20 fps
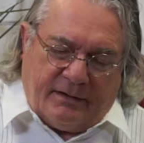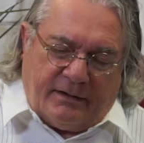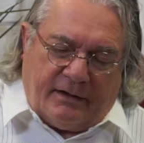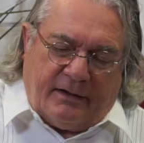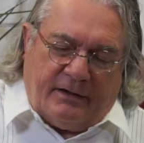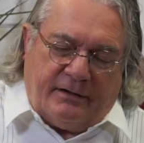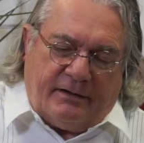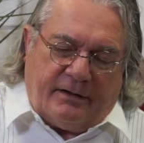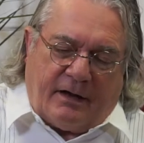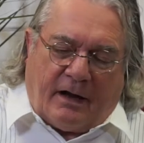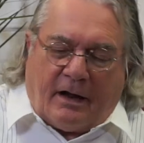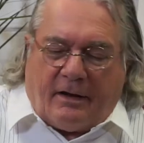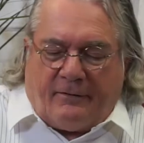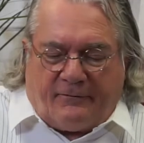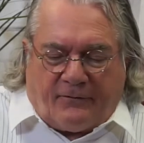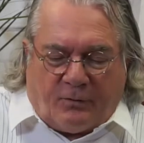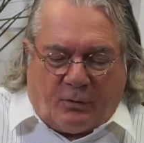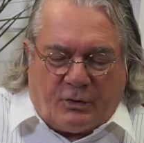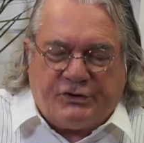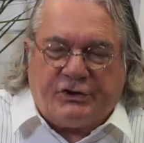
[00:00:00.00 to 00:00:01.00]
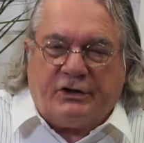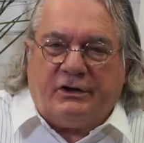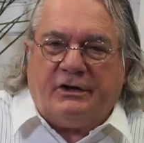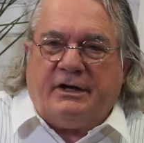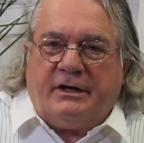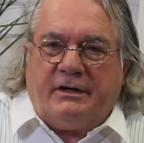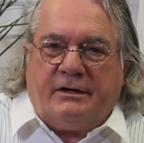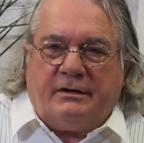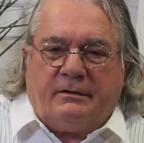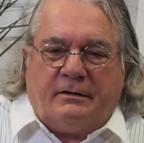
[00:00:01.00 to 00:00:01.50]

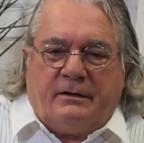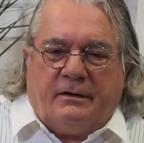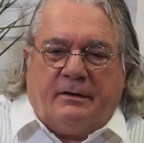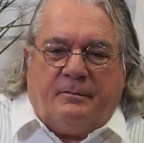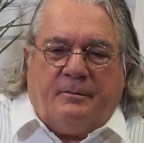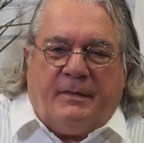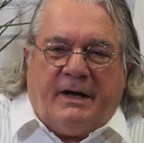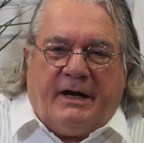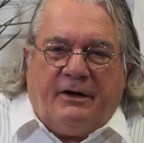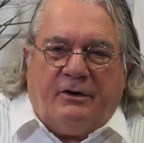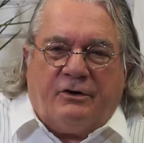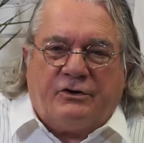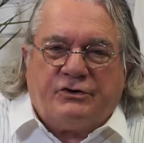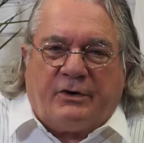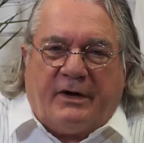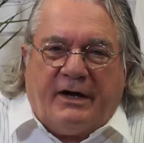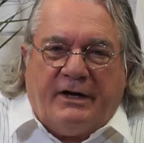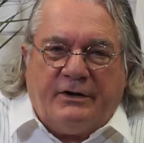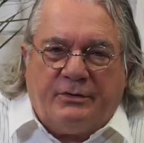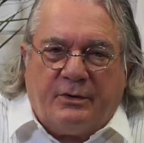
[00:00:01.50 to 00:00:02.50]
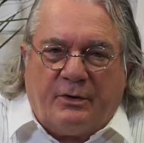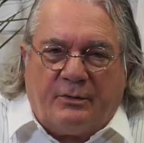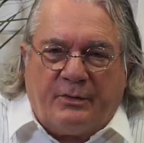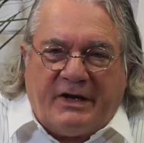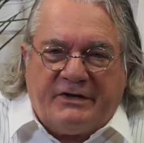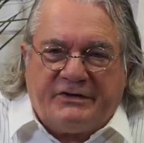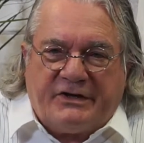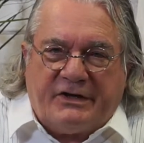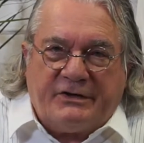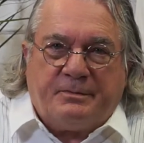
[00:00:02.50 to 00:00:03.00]
unfortunately, many are trying to
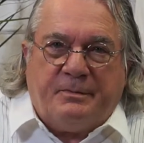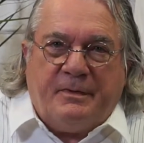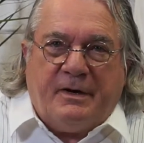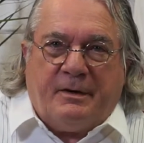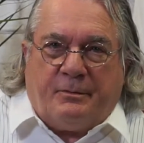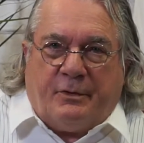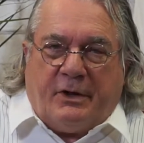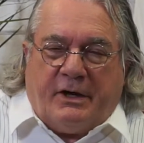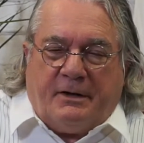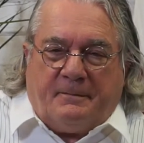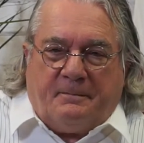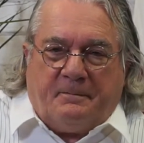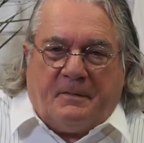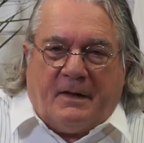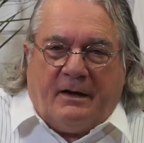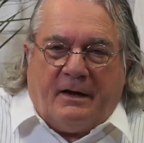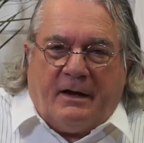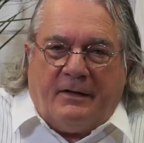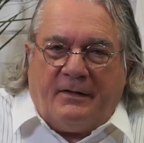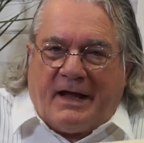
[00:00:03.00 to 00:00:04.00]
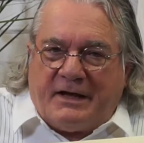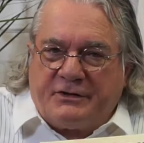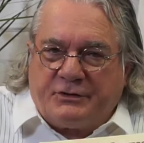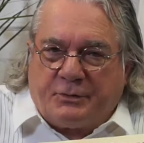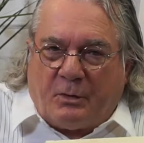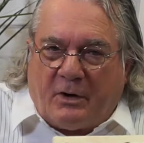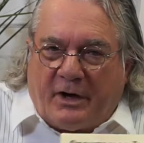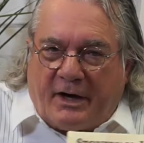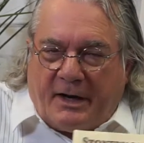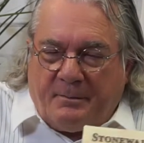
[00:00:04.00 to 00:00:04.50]
erase his memory. And that's
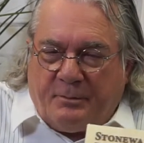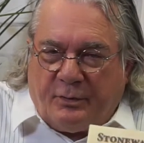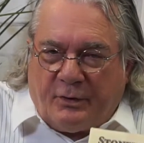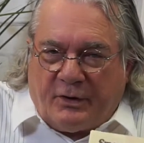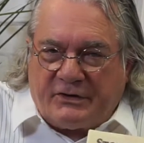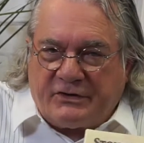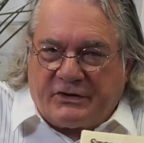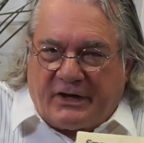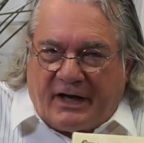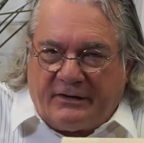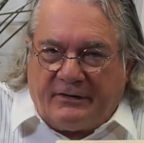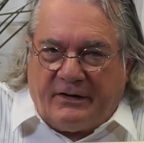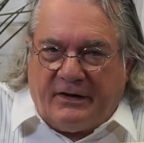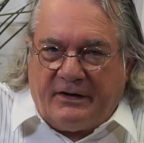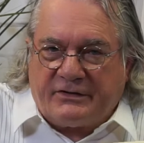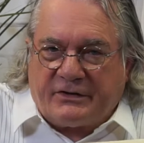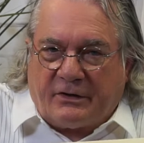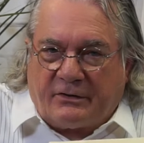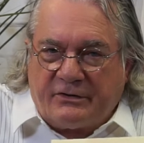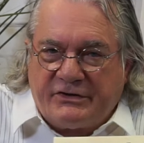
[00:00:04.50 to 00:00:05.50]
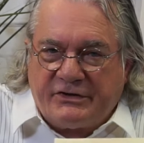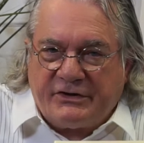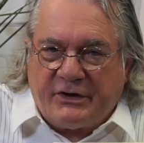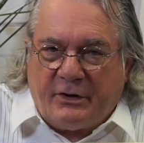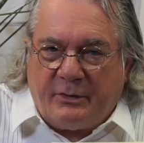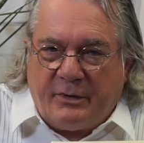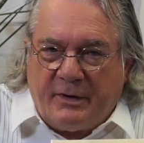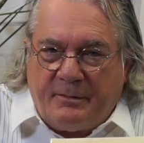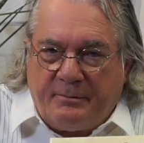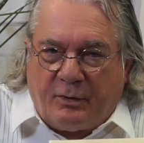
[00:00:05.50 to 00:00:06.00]
why books like this are
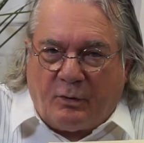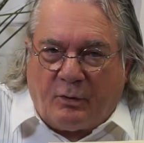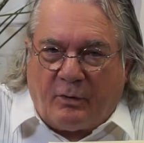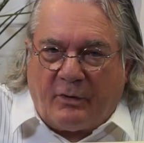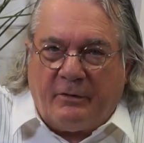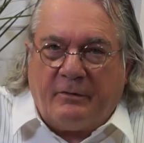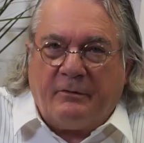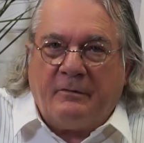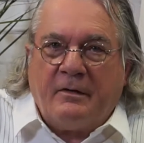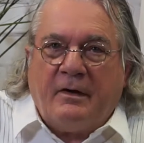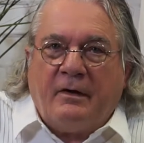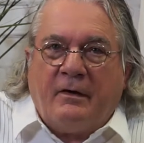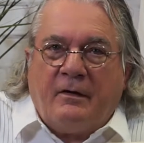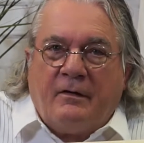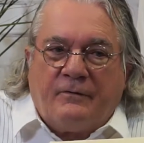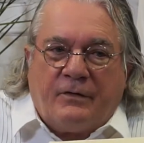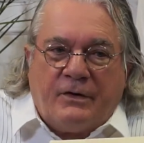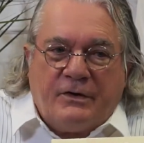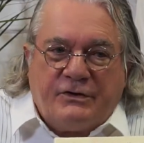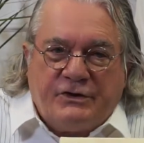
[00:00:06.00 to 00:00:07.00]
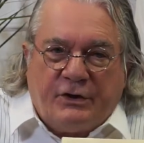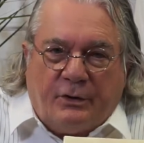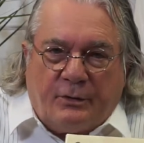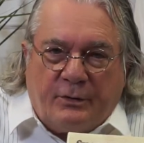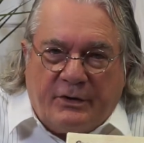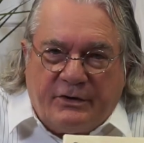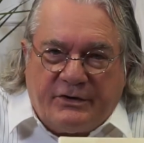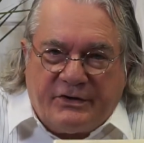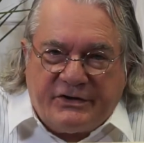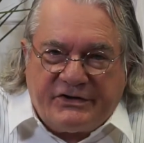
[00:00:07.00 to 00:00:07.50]
so important for the
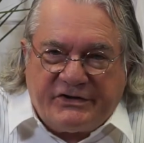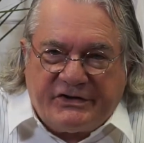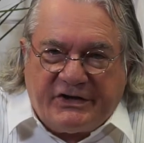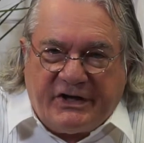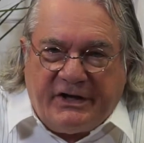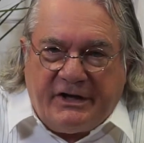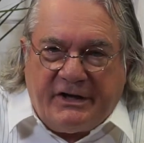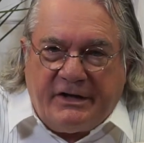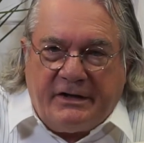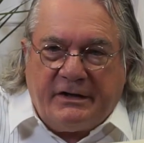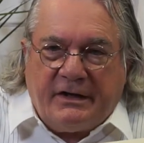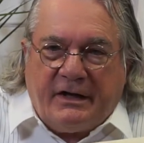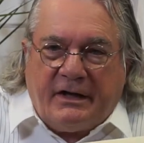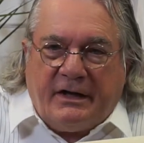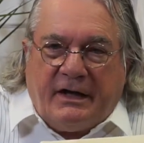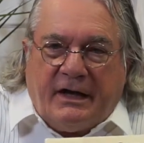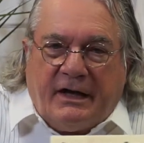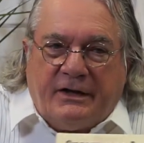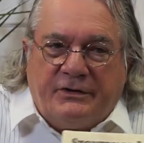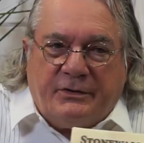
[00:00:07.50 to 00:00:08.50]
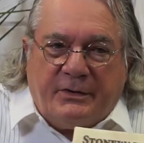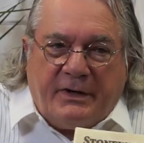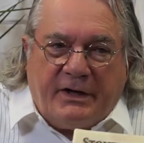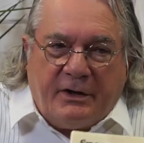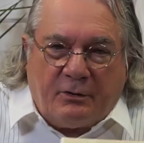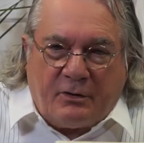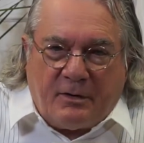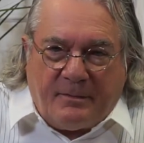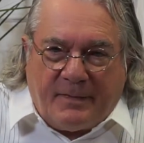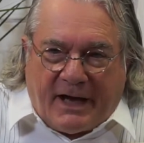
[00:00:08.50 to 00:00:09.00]
children to see and to
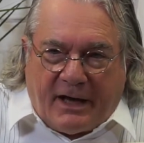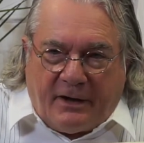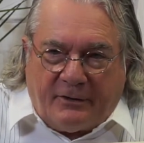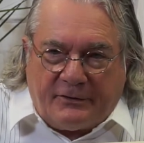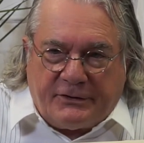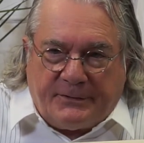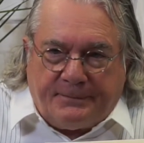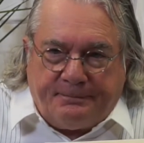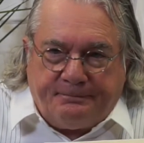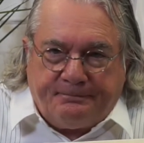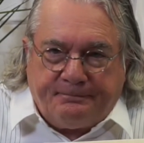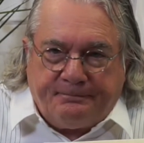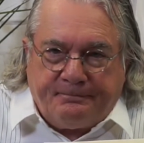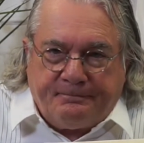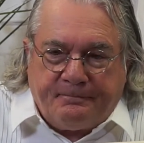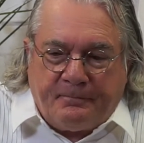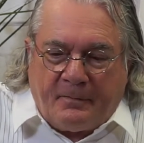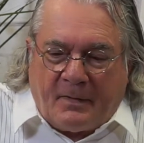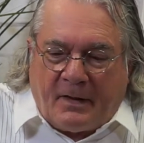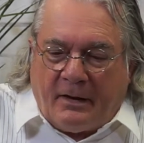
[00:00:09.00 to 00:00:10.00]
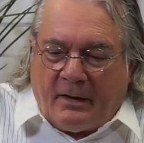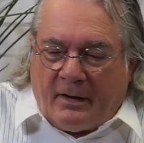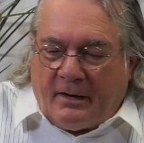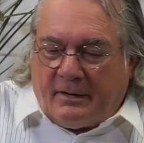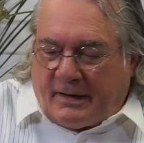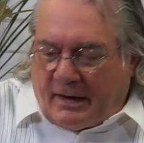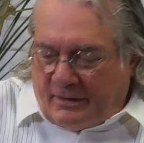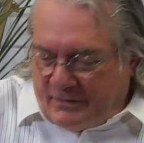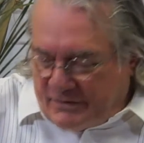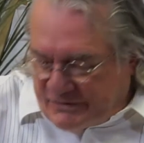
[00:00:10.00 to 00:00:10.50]
hear about. Now, the